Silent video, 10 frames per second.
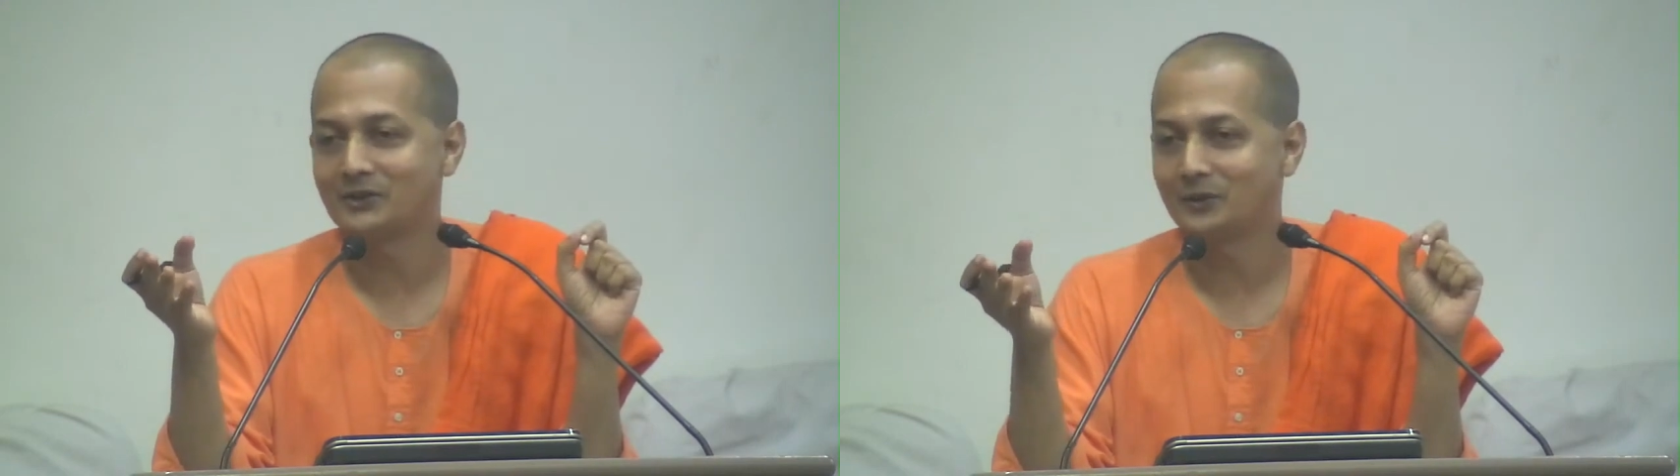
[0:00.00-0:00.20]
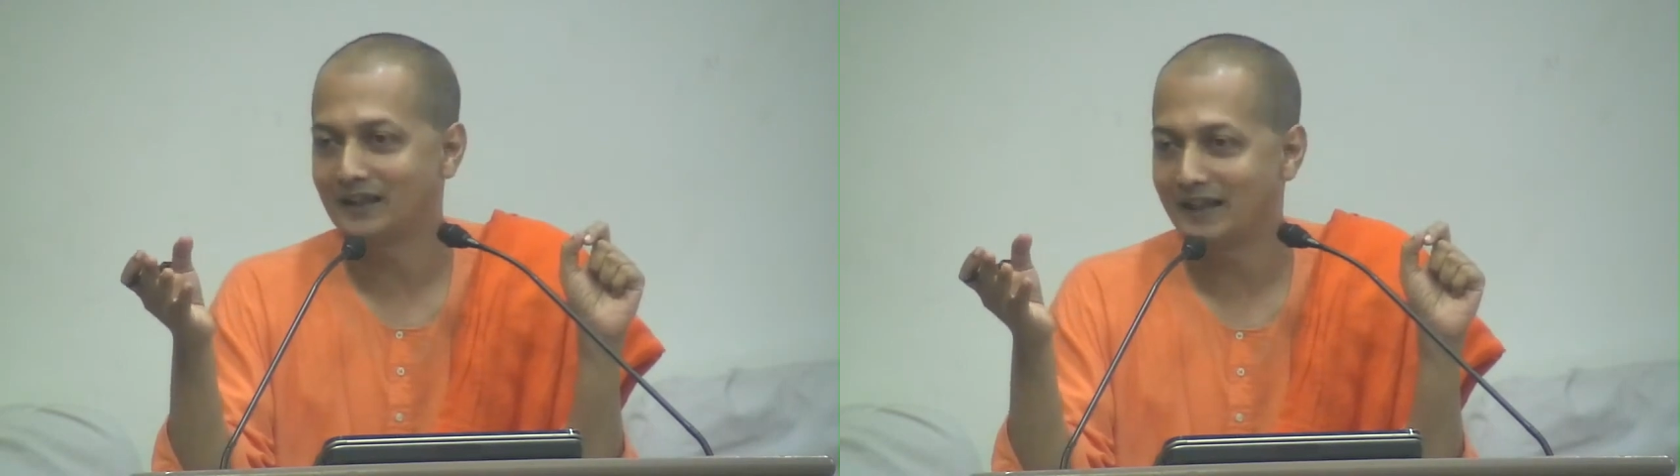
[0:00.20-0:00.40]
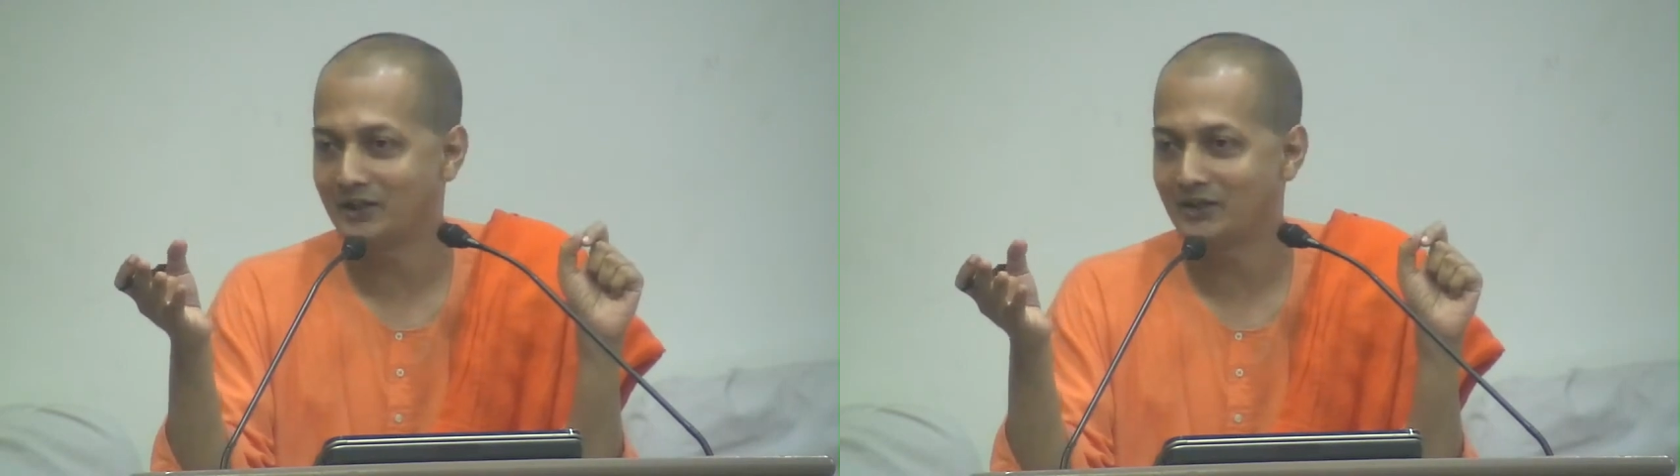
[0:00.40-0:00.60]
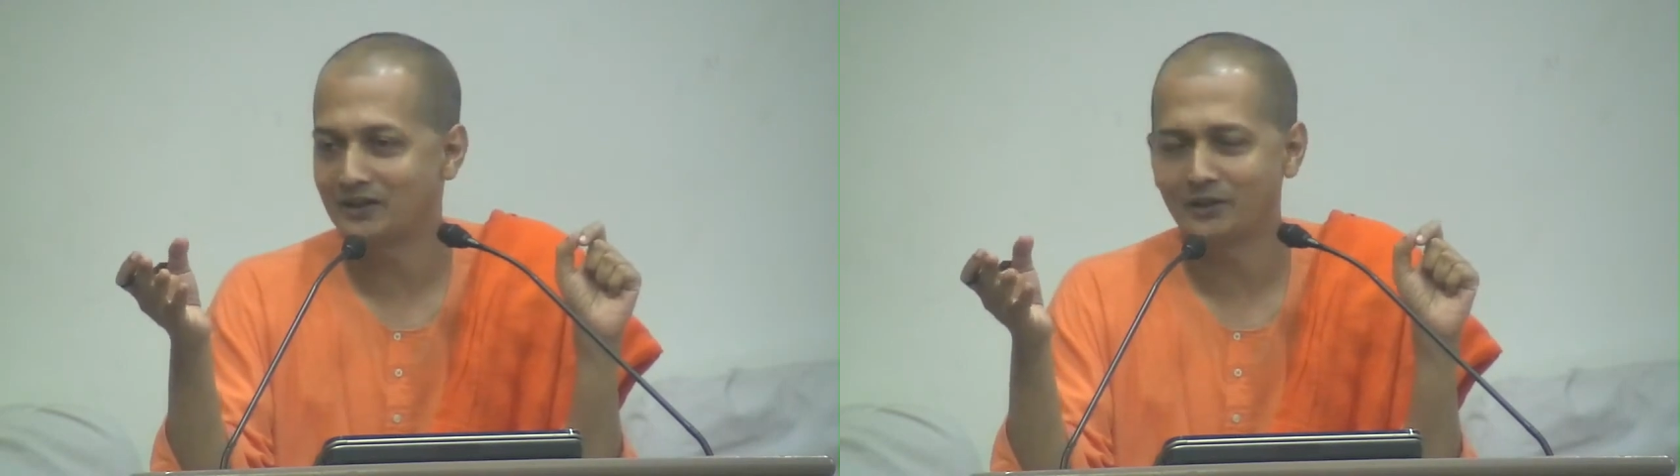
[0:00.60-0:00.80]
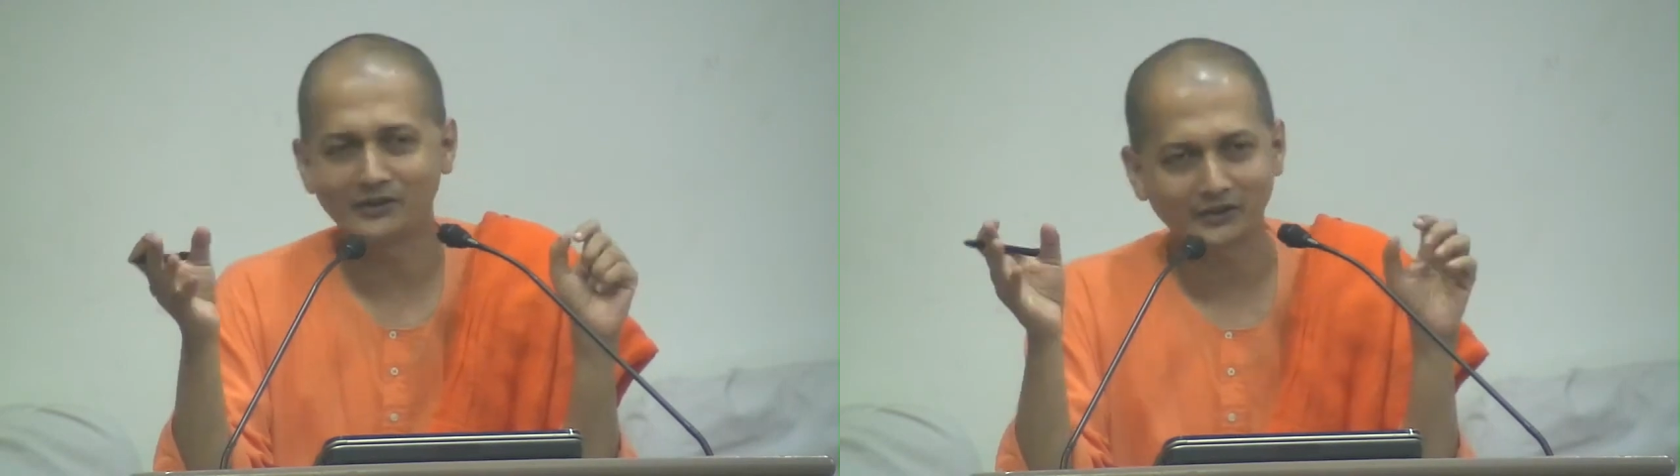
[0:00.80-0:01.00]
to a
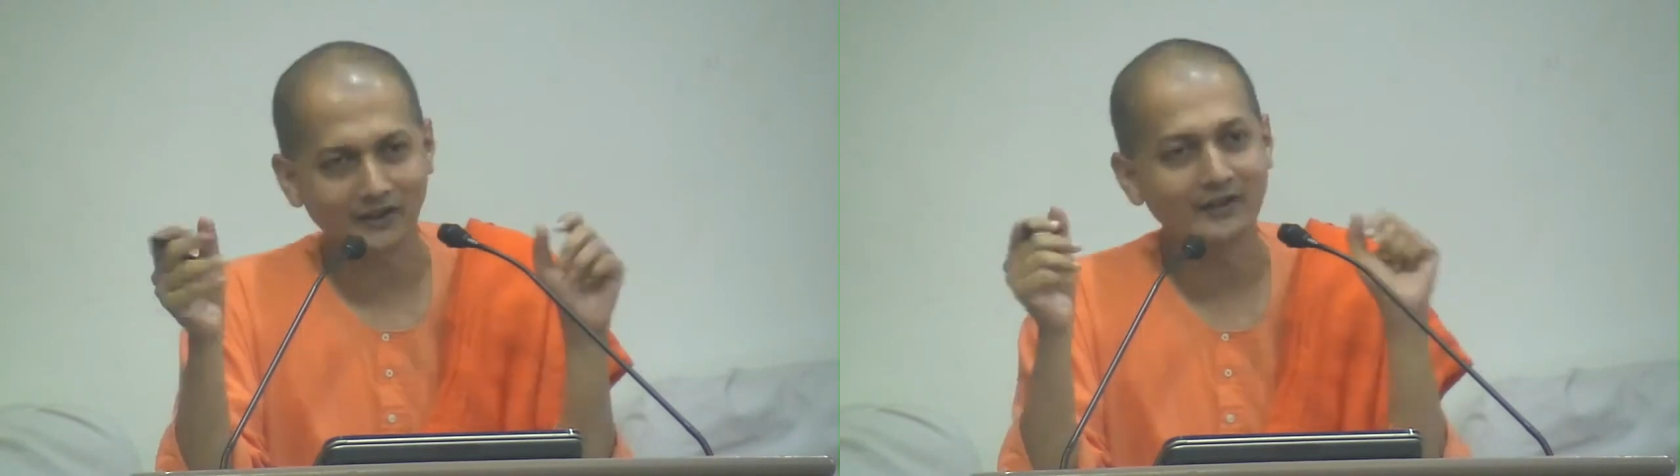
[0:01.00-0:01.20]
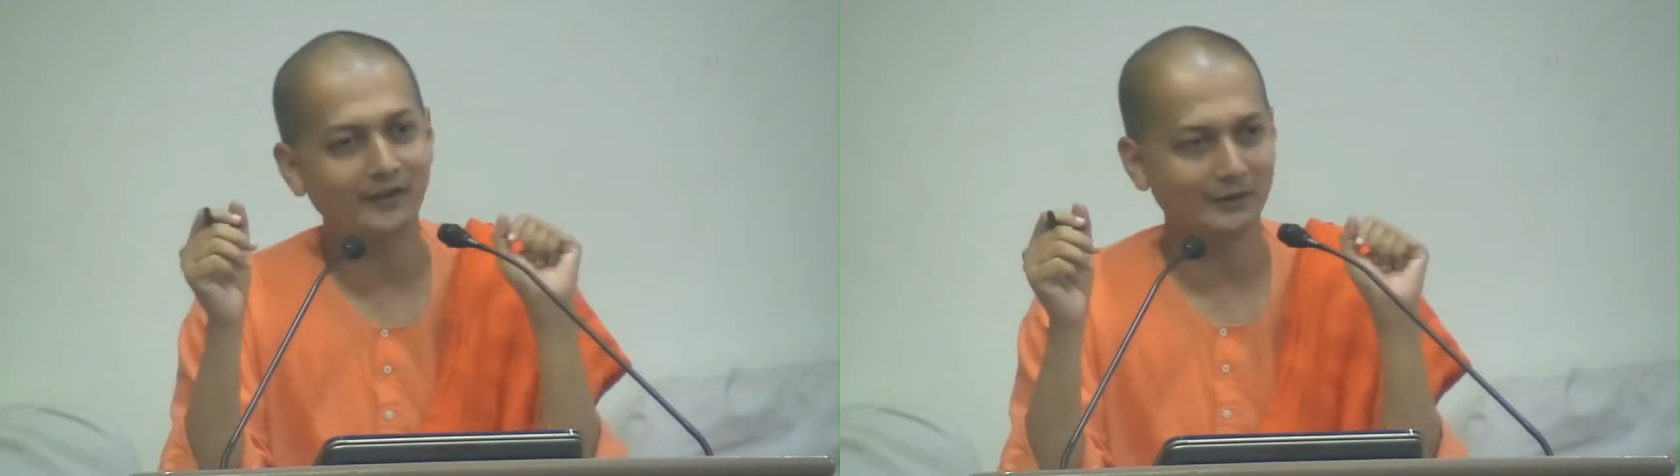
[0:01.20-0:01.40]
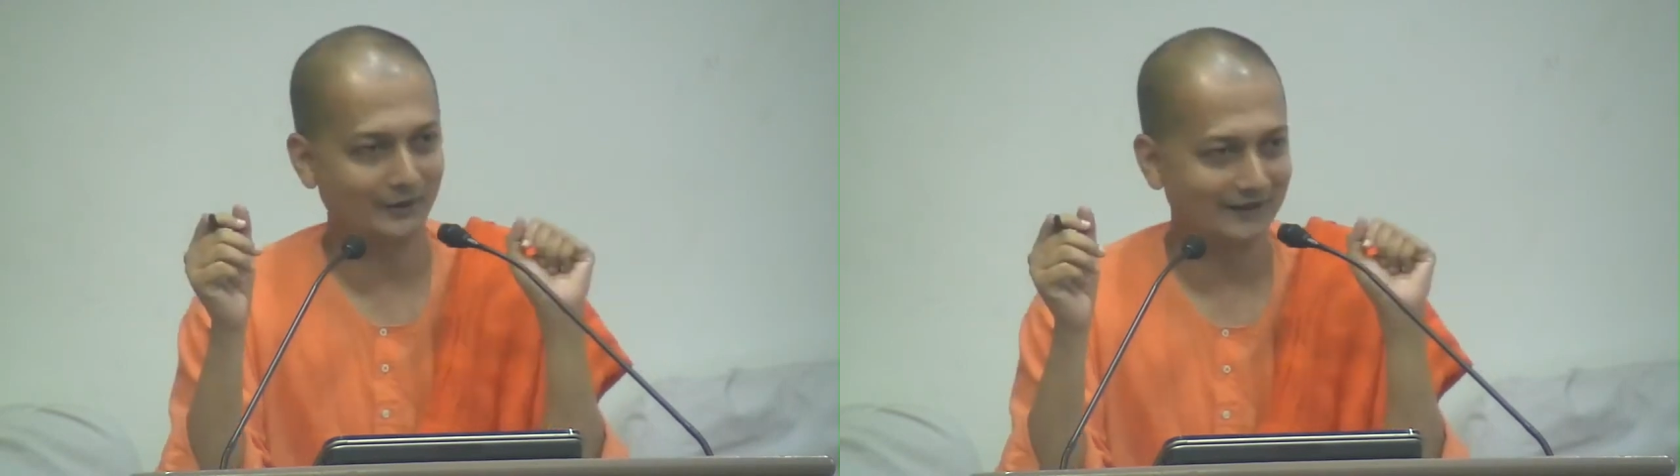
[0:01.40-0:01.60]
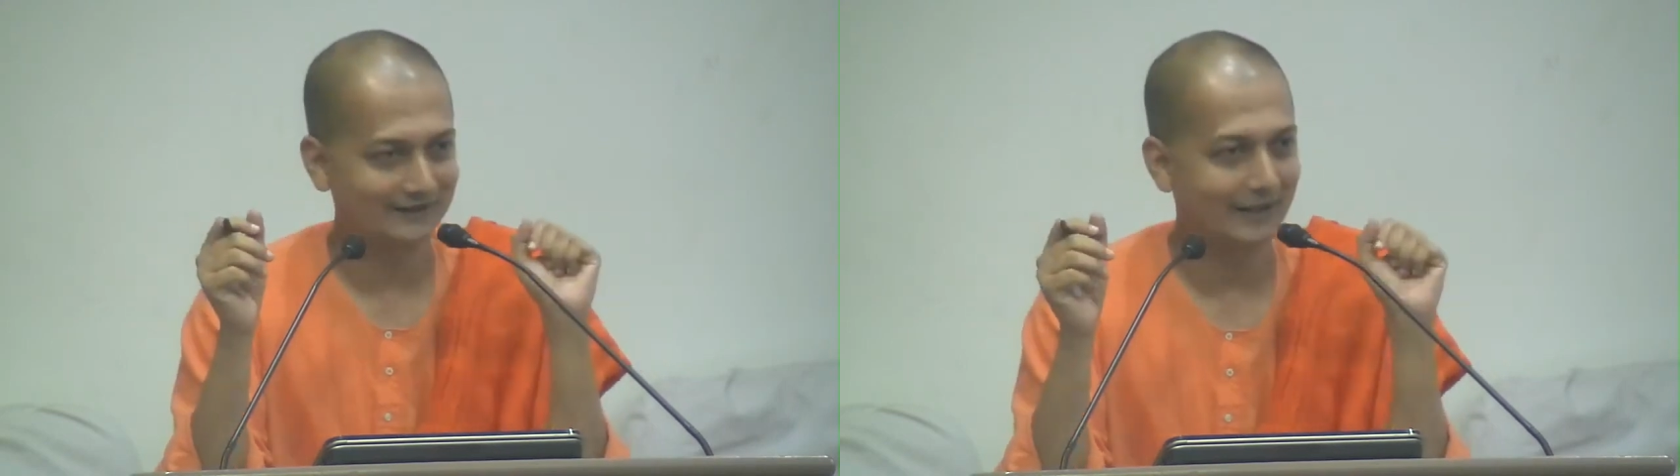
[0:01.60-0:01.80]
lecture on string theory.